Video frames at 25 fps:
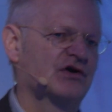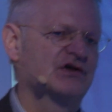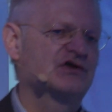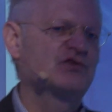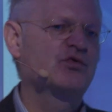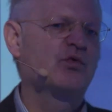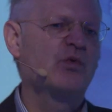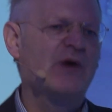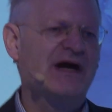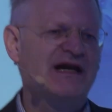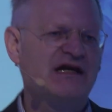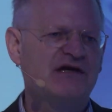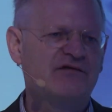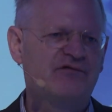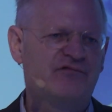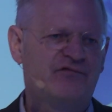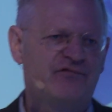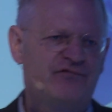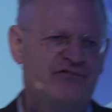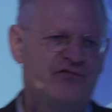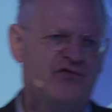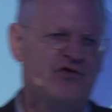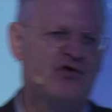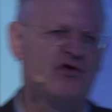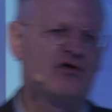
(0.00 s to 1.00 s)

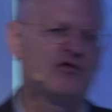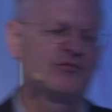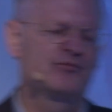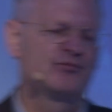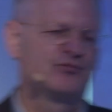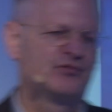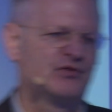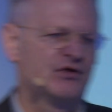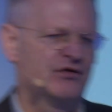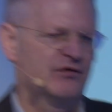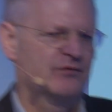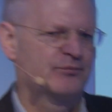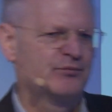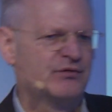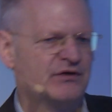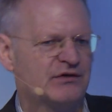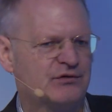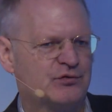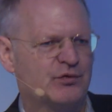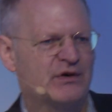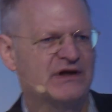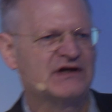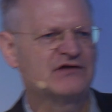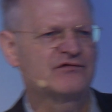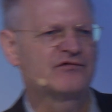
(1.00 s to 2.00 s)

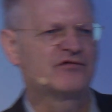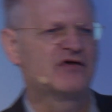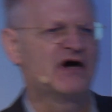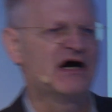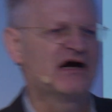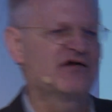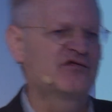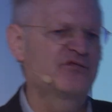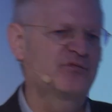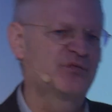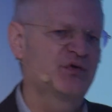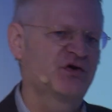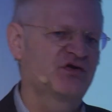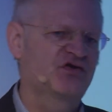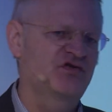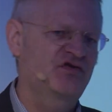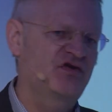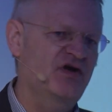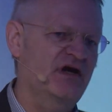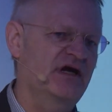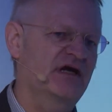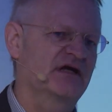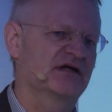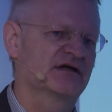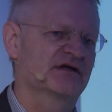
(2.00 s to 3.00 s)

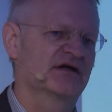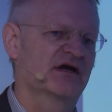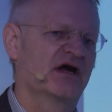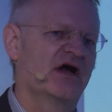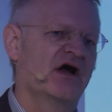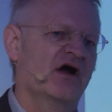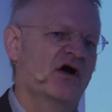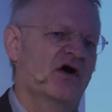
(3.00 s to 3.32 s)
25%